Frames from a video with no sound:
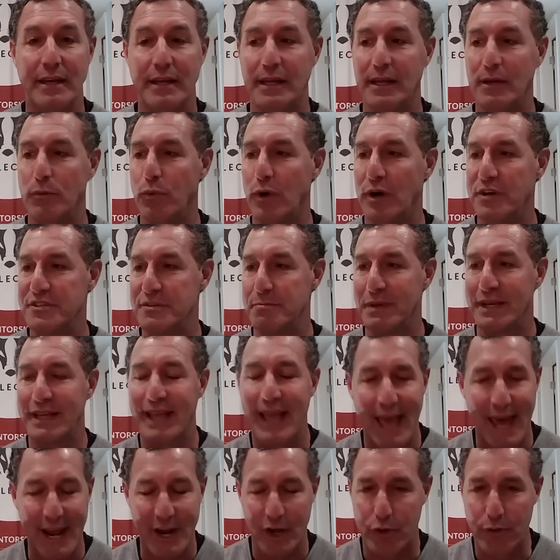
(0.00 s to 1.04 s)
He was a
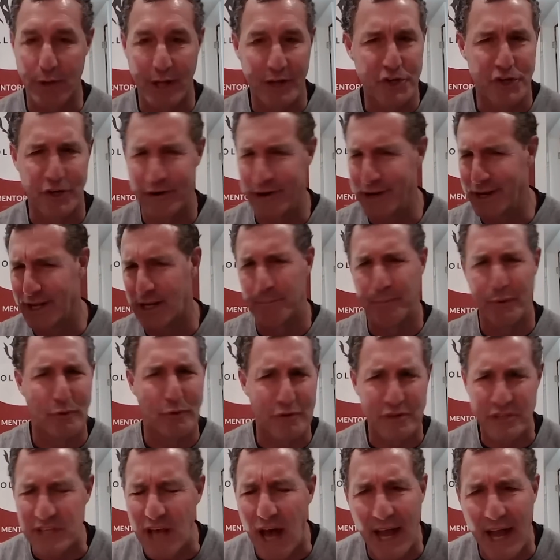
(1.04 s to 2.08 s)
mechanical engineering, computer
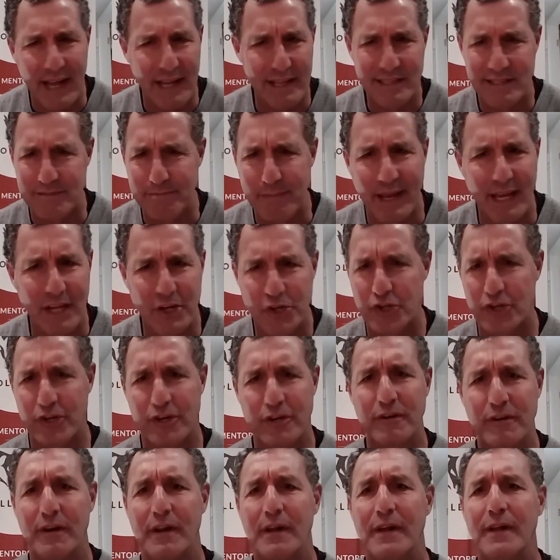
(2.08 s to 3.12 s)
science
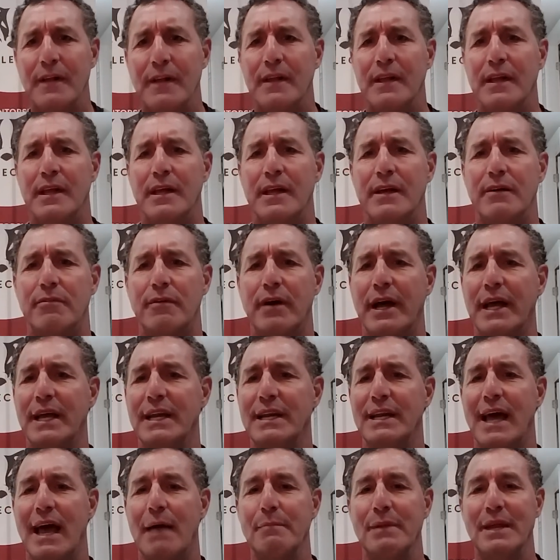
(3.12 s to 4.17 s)
major,
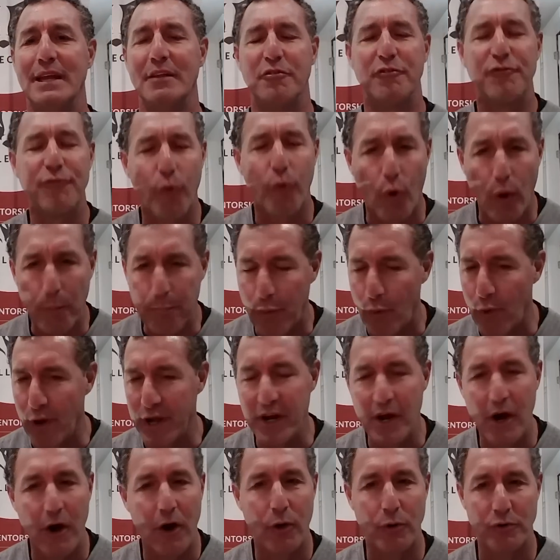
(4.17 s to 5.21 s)
right?
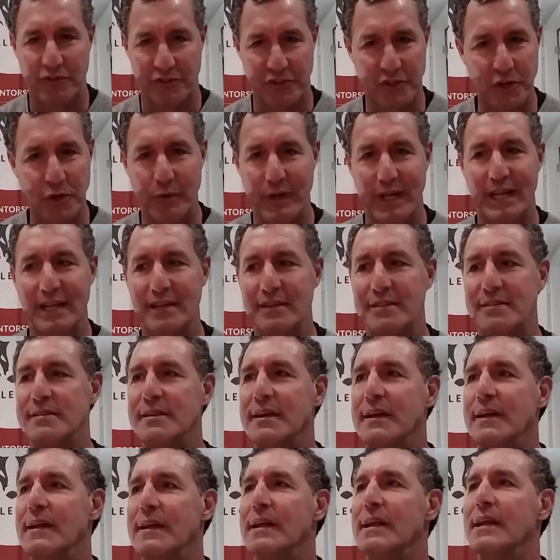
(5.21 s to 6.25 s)
4.0 student.
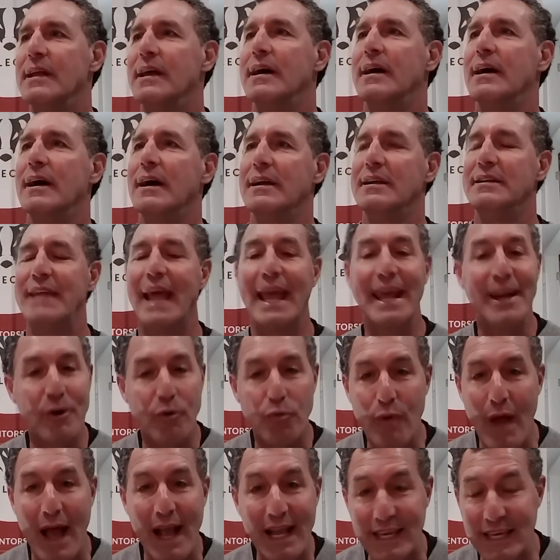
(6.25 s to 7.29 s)
Dana
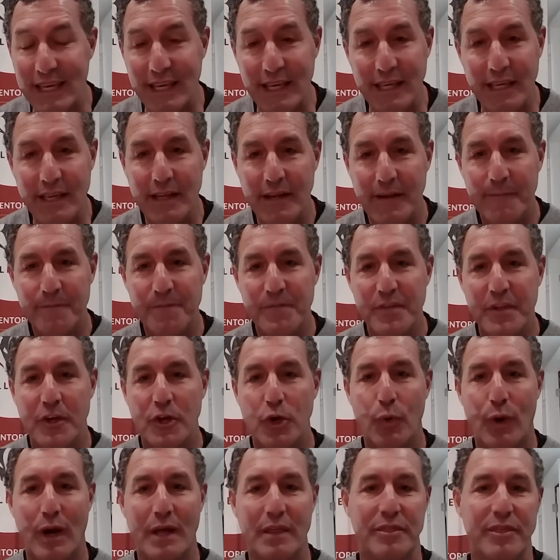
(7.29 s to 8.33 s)
Recchi,
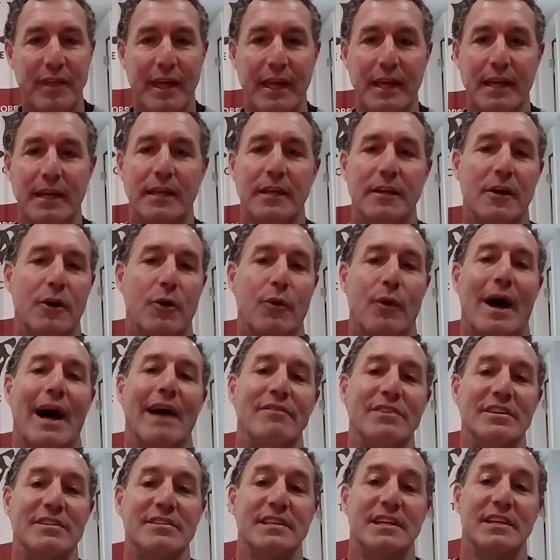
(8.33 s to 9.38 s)
who I think,
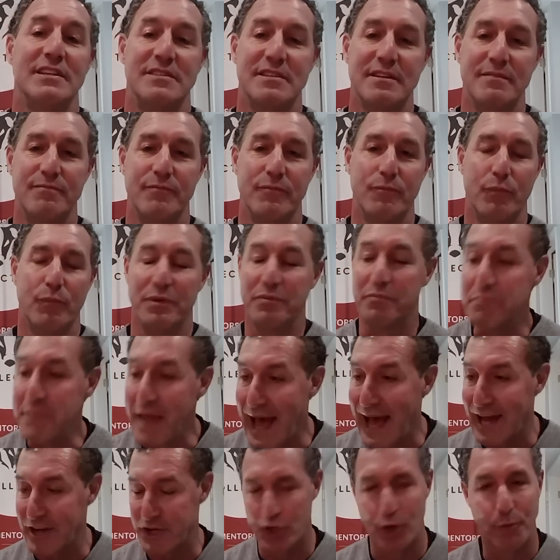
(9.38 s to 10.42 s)
obviously was
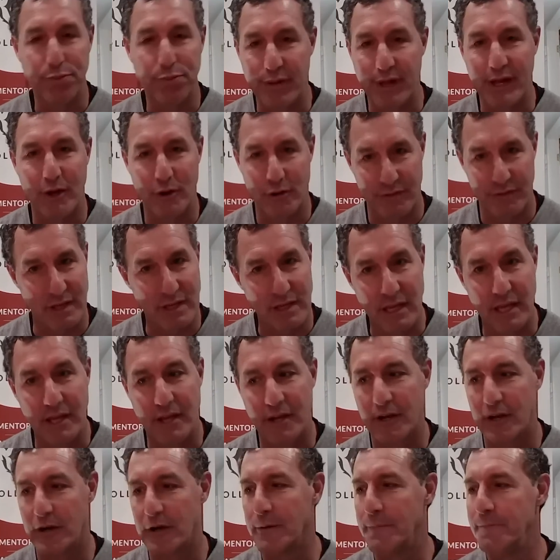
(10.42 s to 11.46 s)
National Player of the
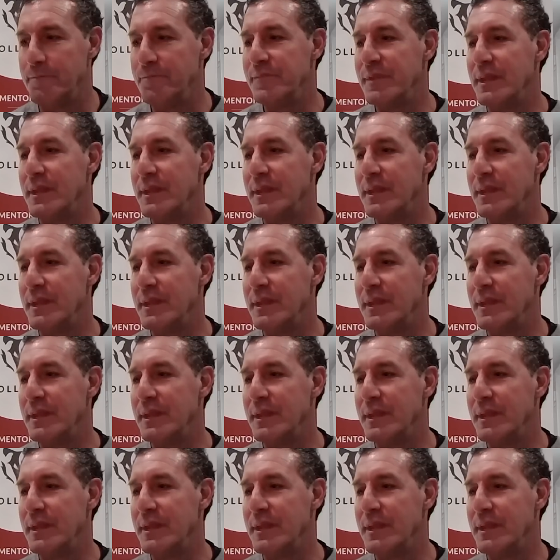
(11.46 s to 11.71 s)
Year.